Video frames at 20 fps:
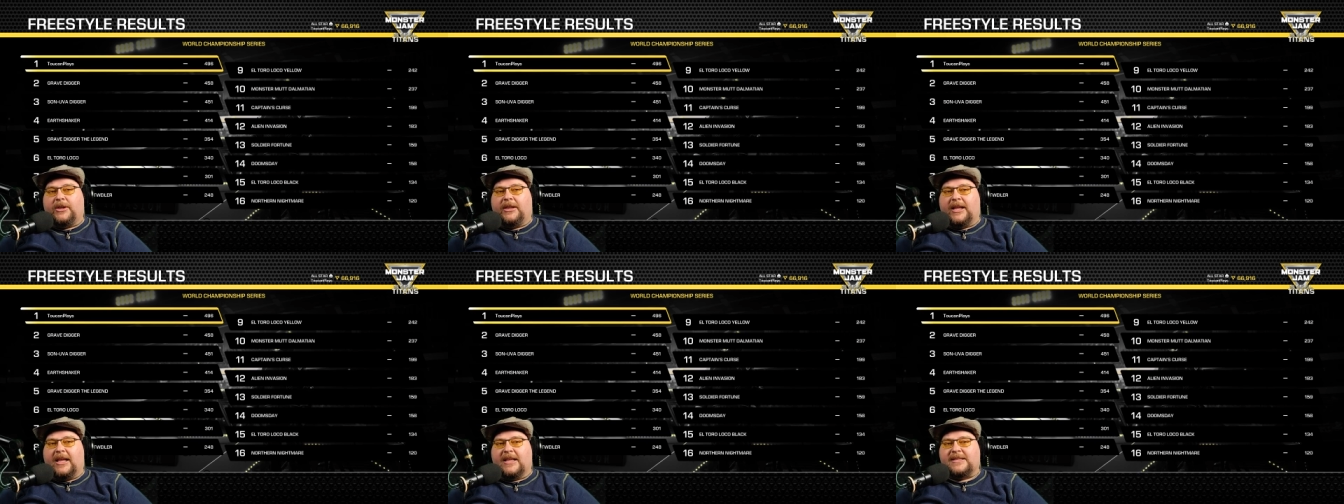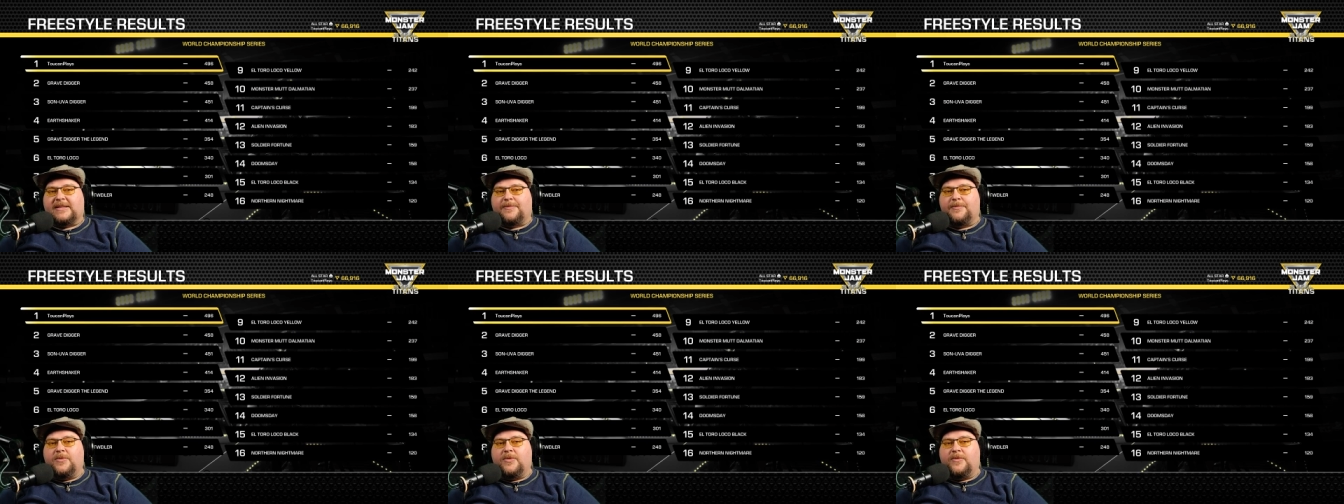
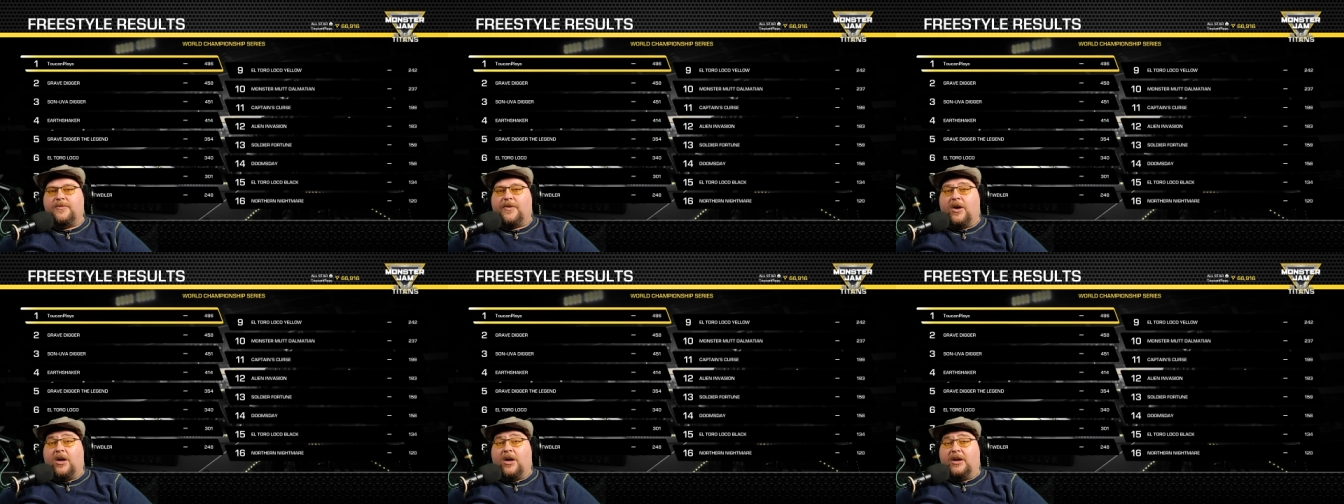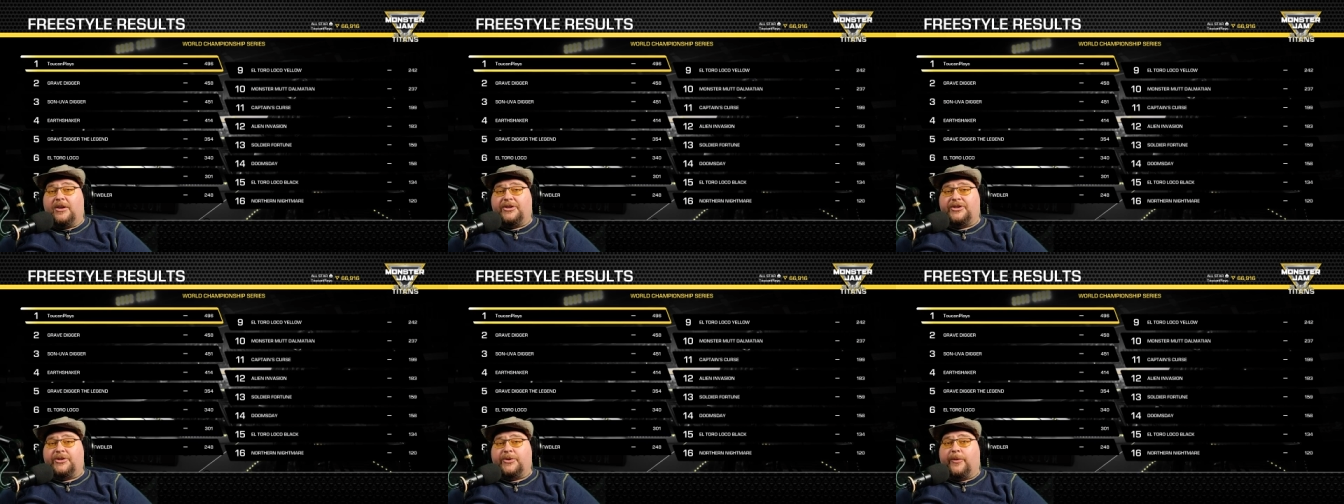Let's move
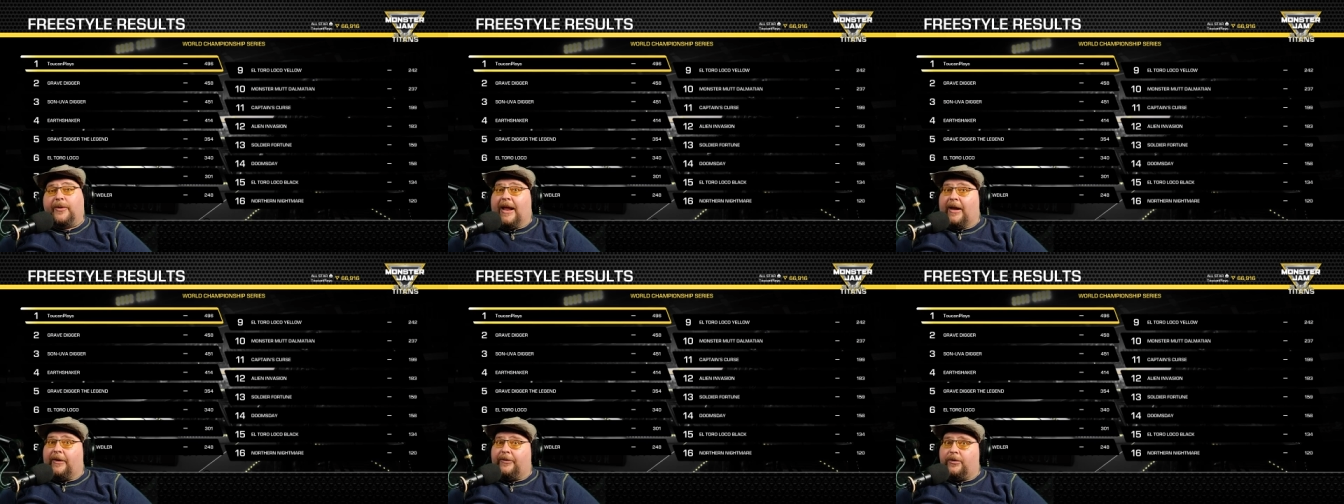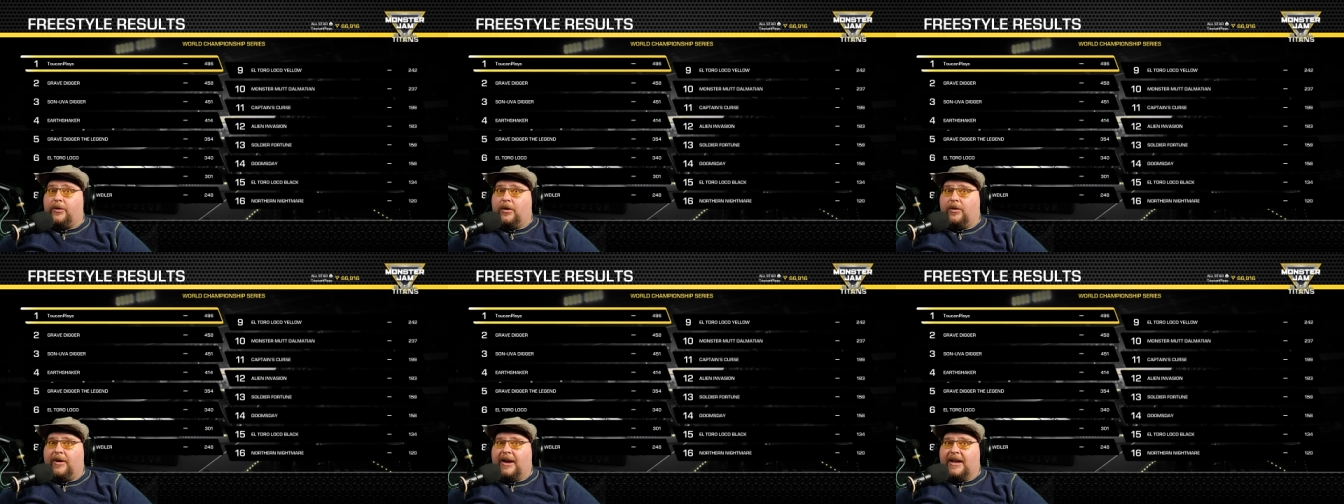on to an
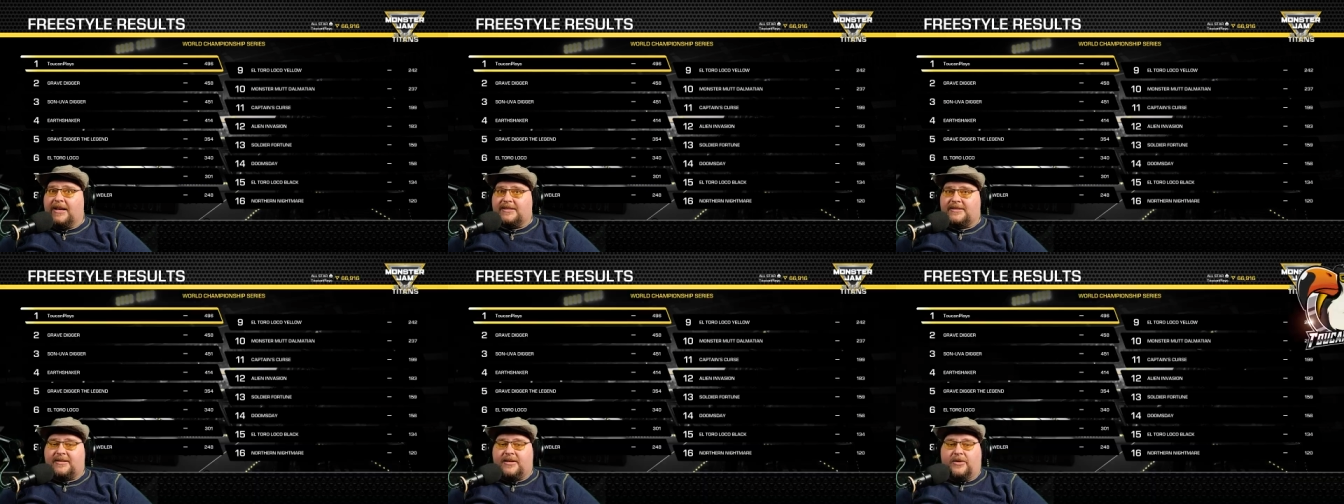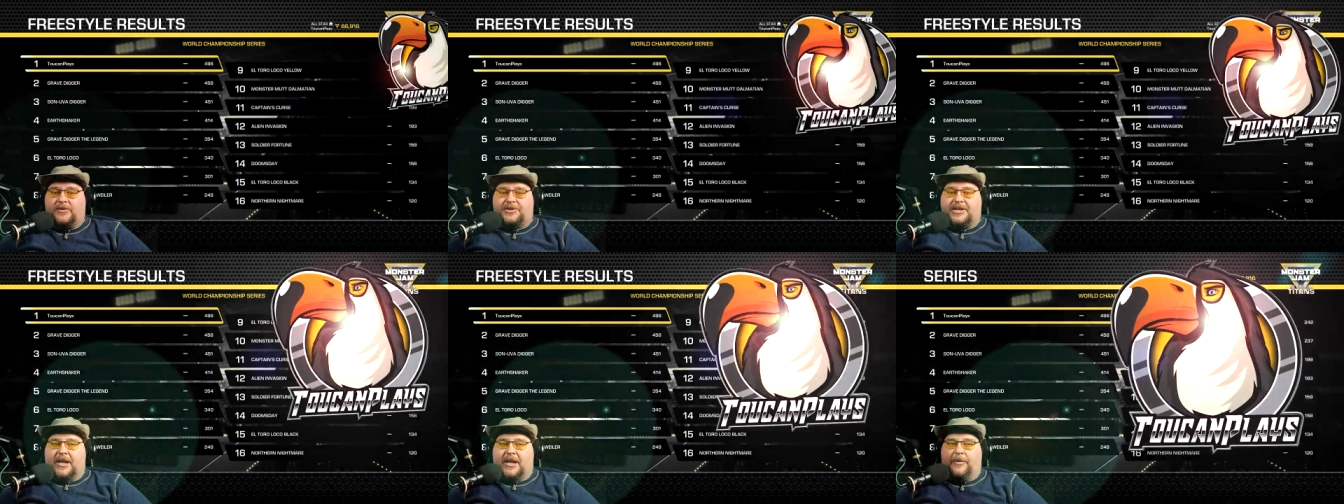outdoor race,
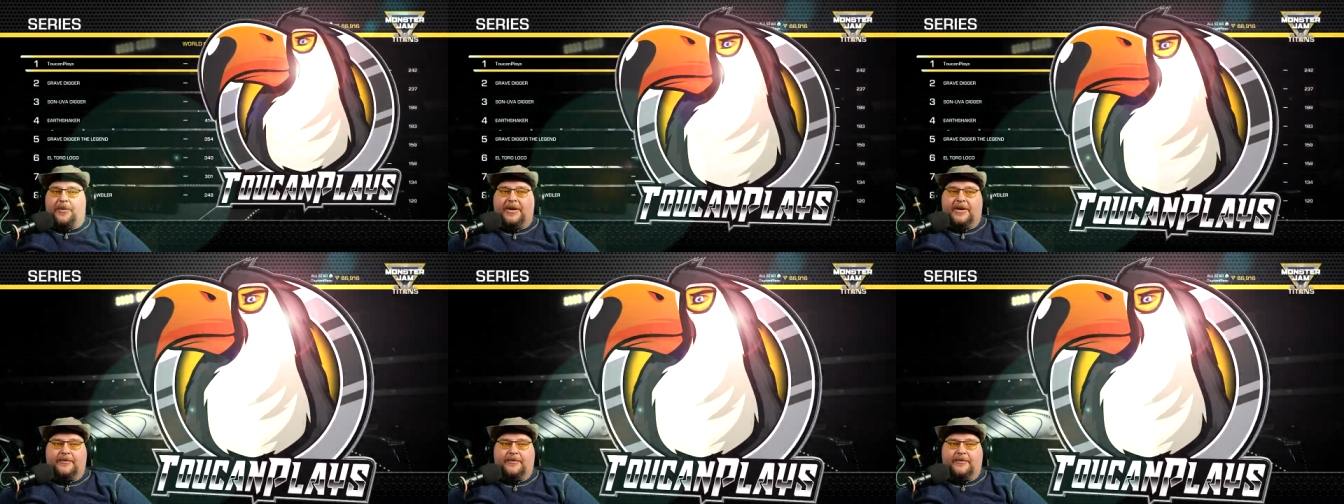though, shall we?